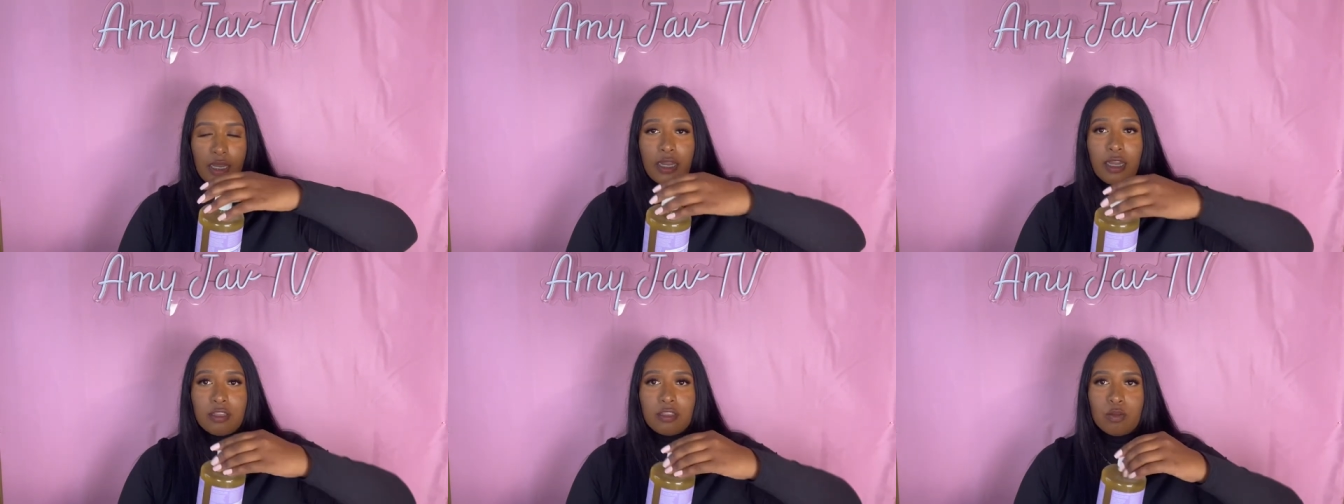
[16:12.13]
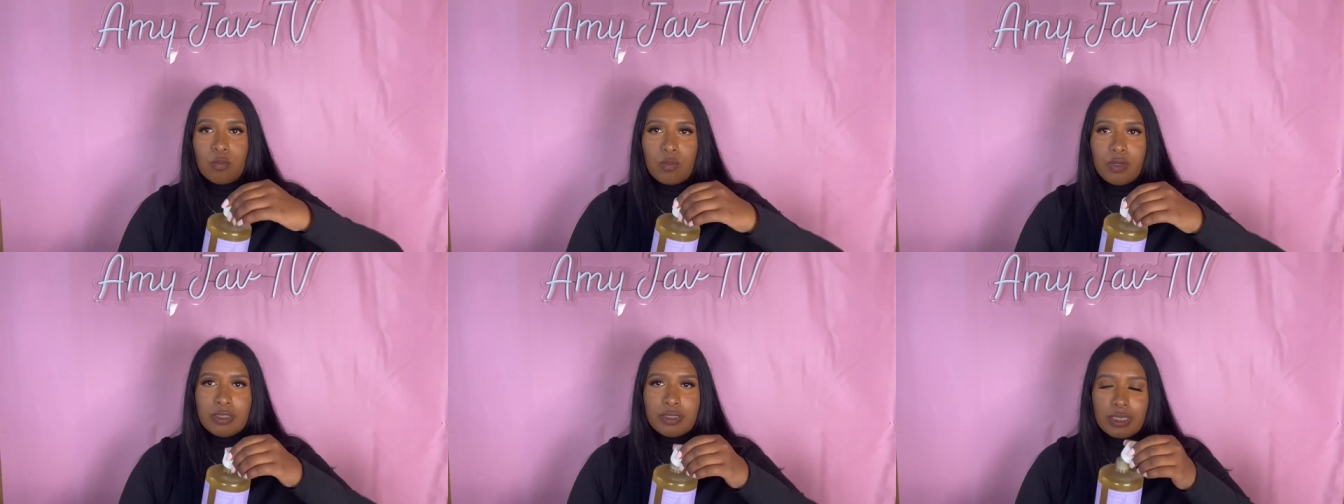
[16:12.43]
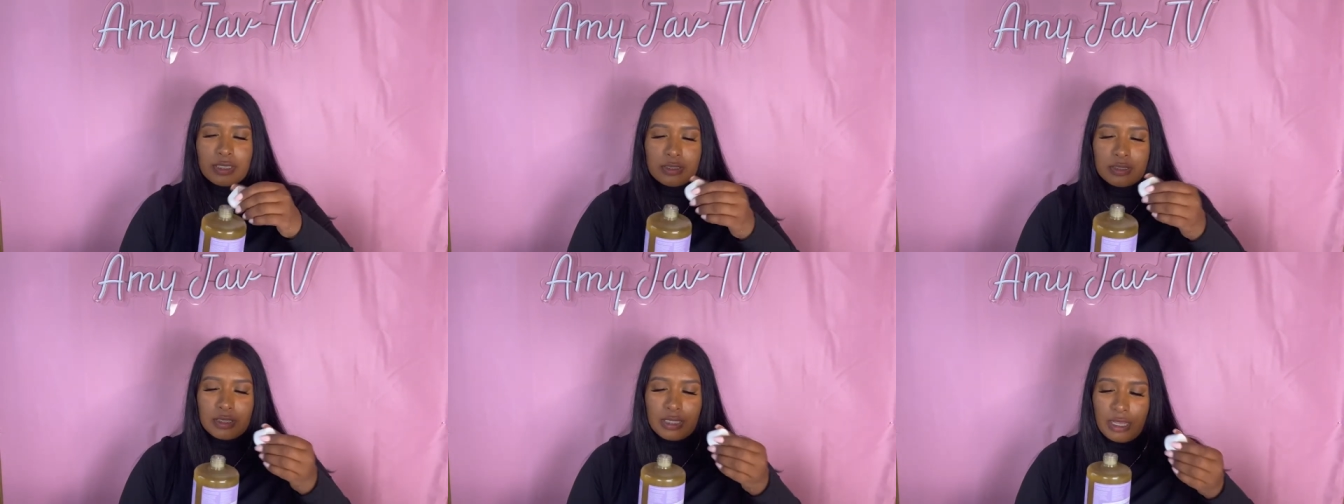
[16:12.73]
got the one
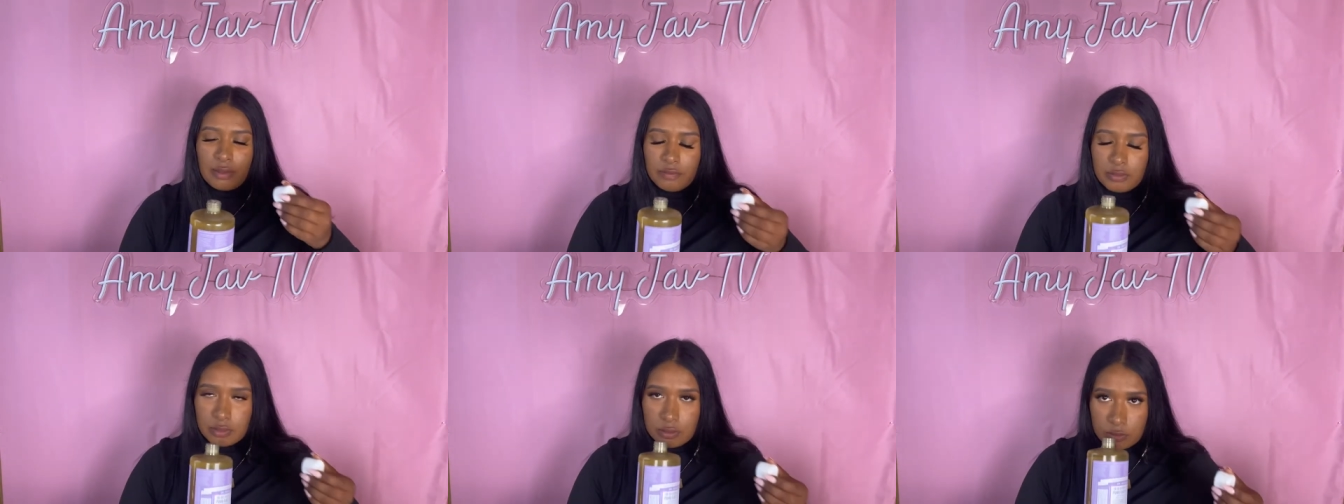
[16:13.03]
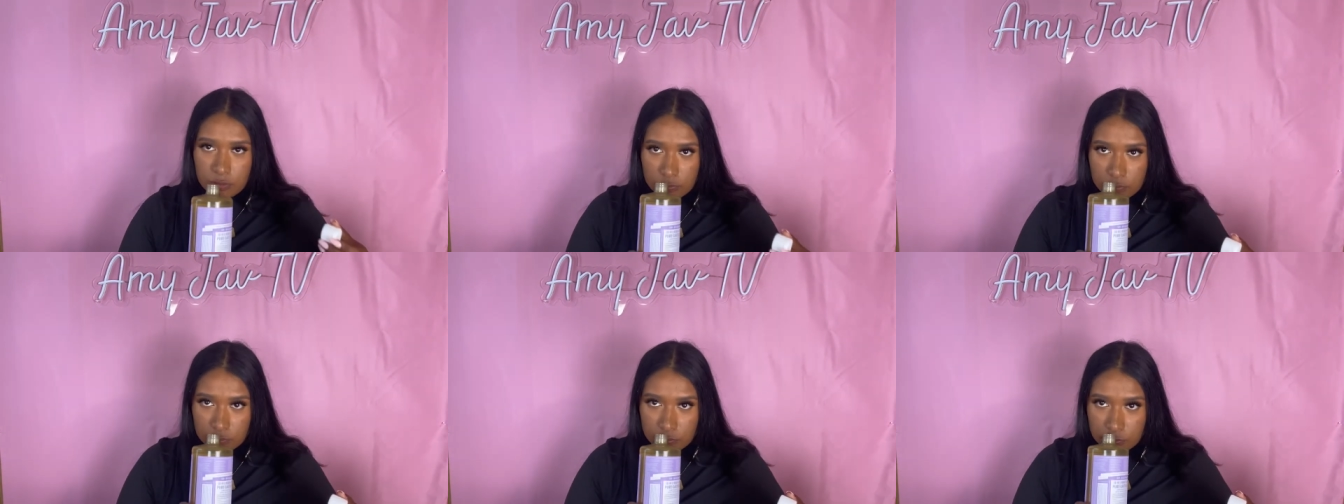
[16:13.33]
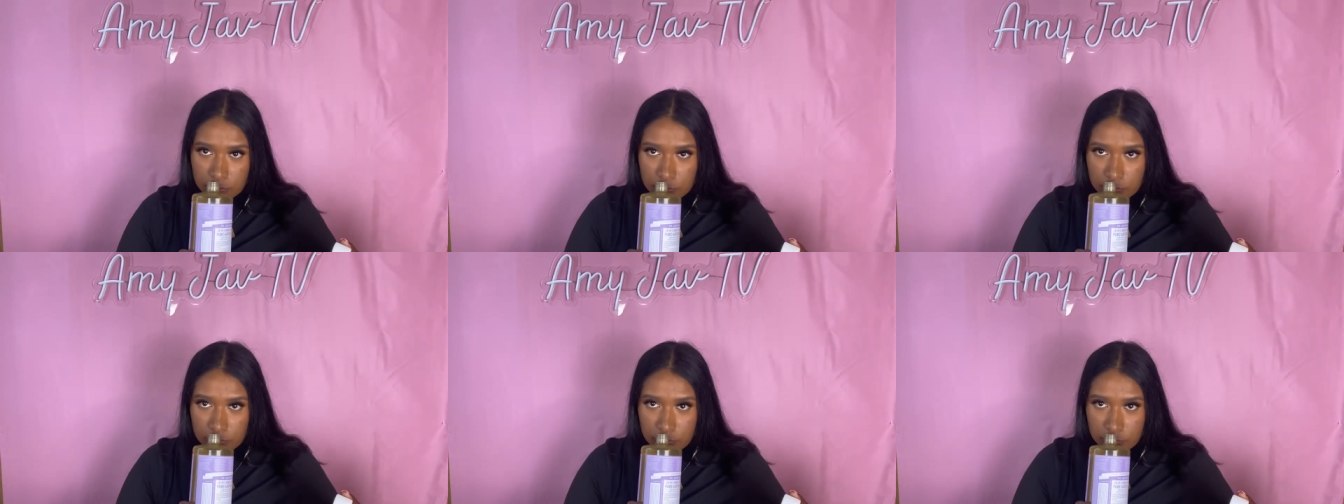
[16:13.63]
that's lavender.
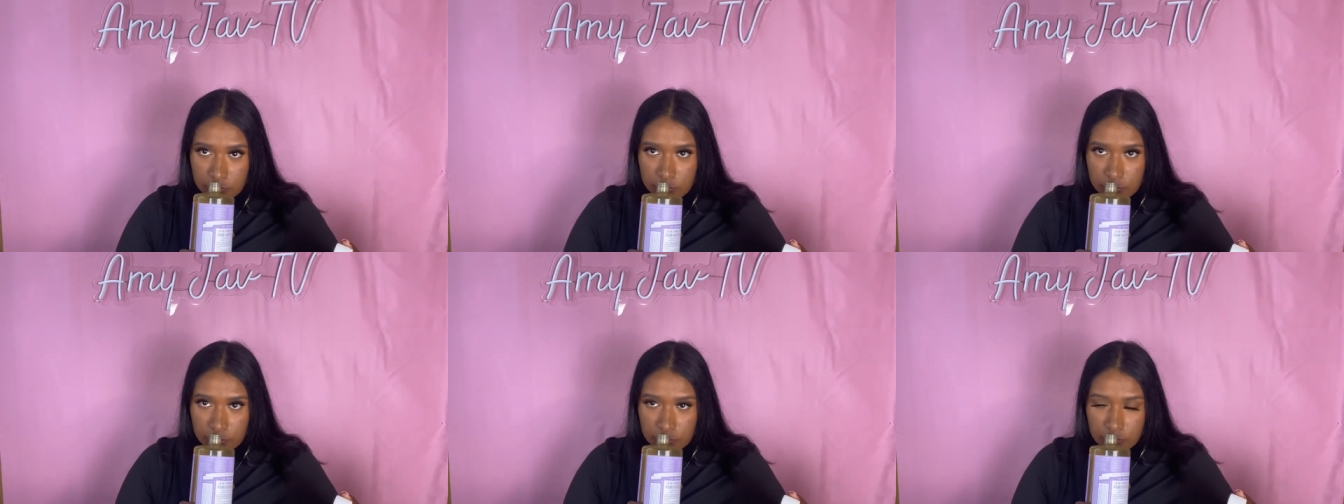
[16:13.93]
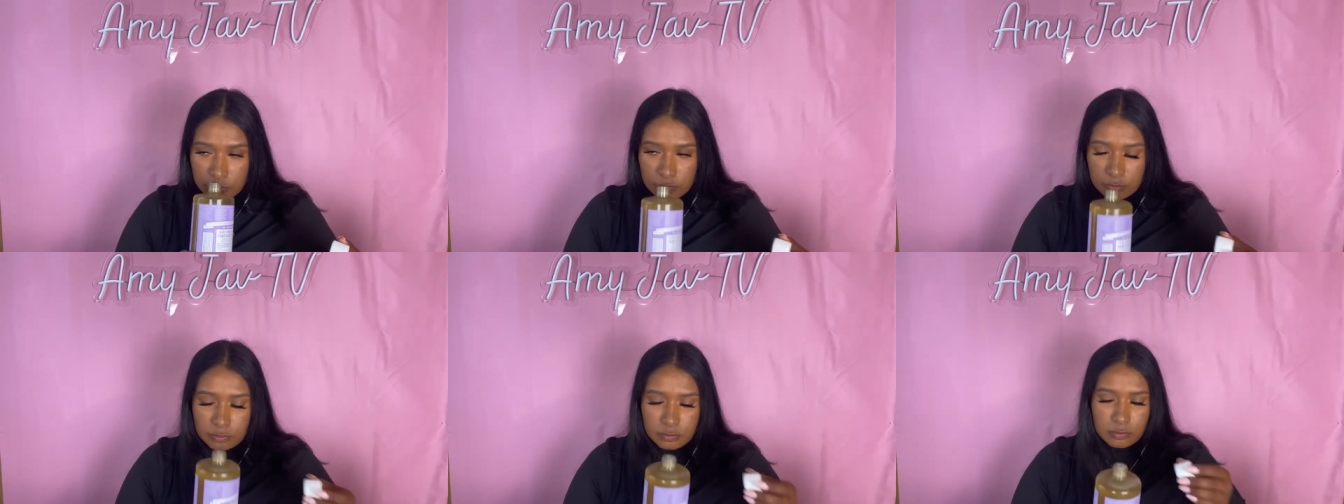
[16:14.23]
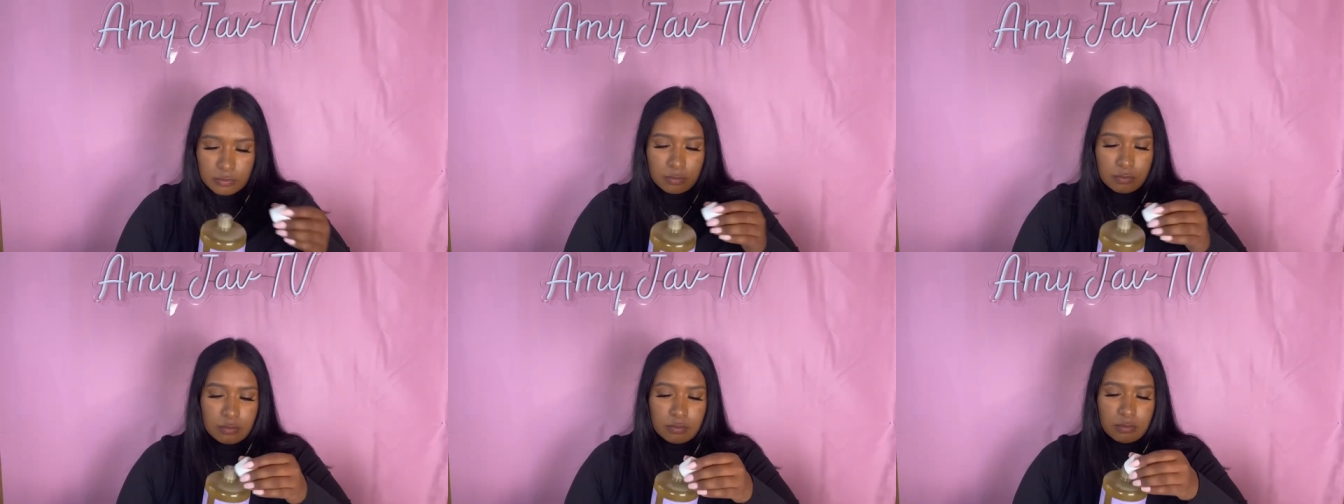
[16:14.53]

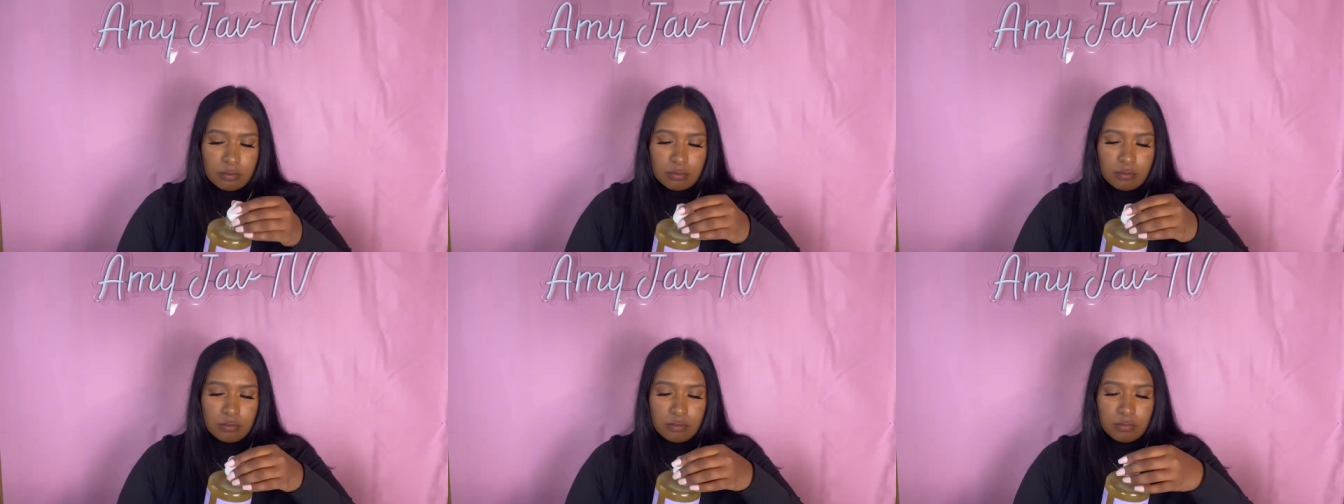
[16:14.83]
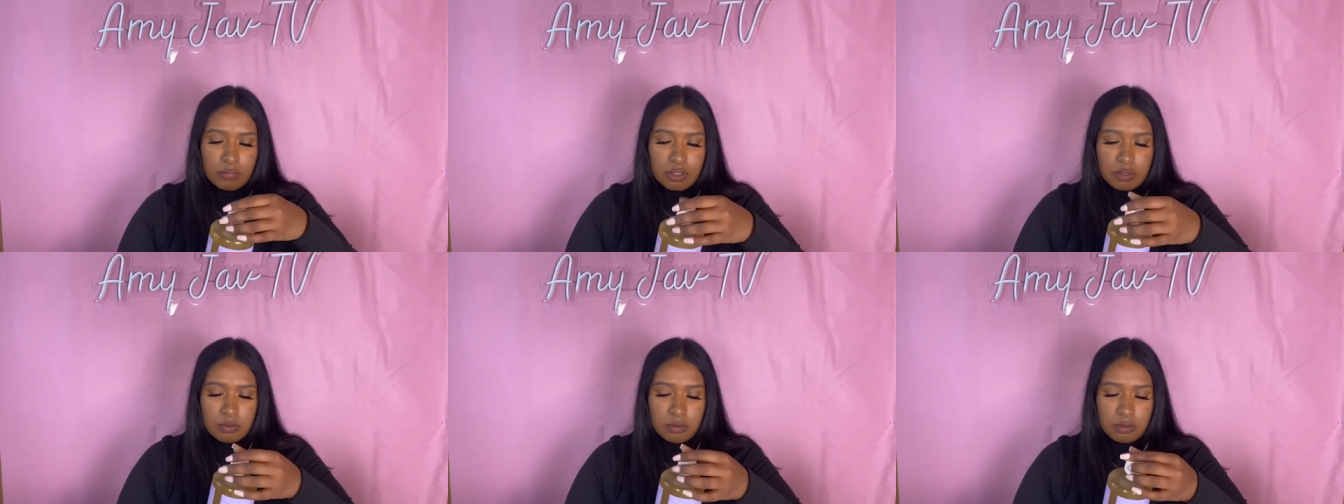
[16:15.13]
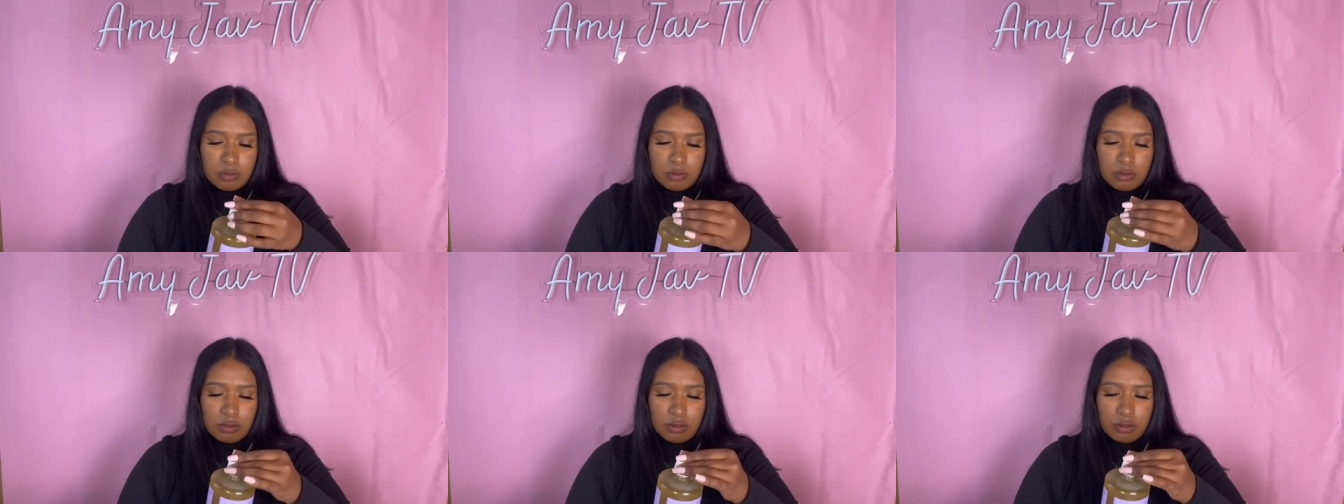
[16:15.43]
Mm, it
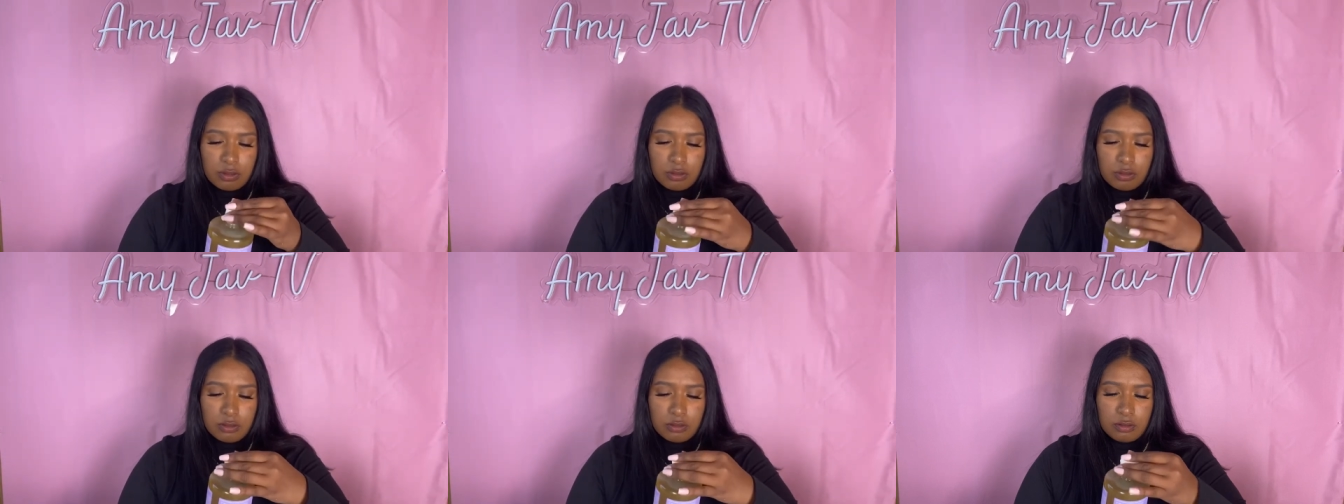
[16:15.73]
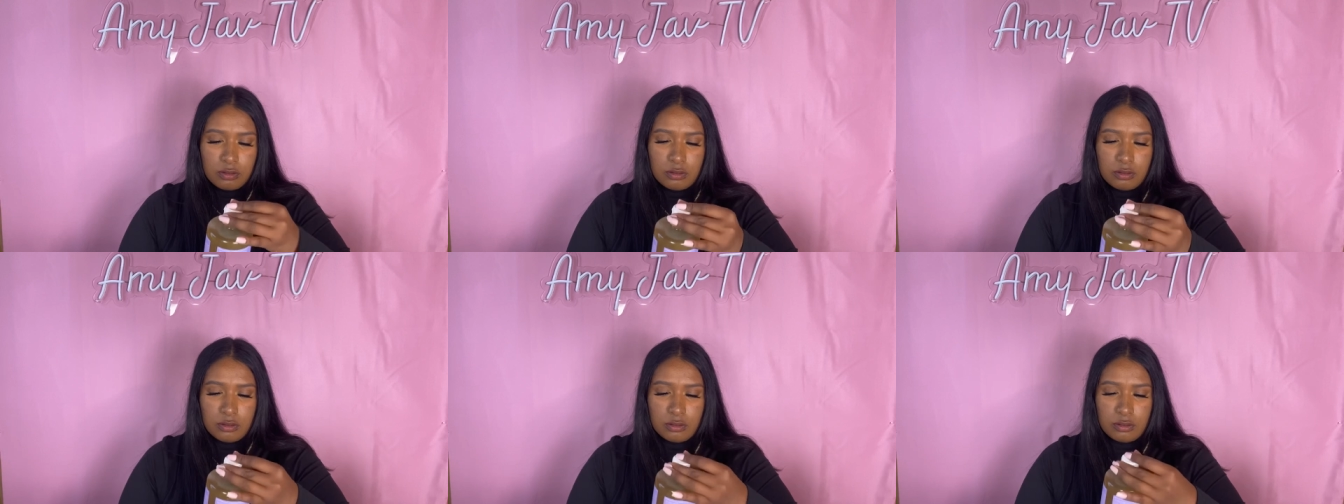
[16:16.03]
smells really good.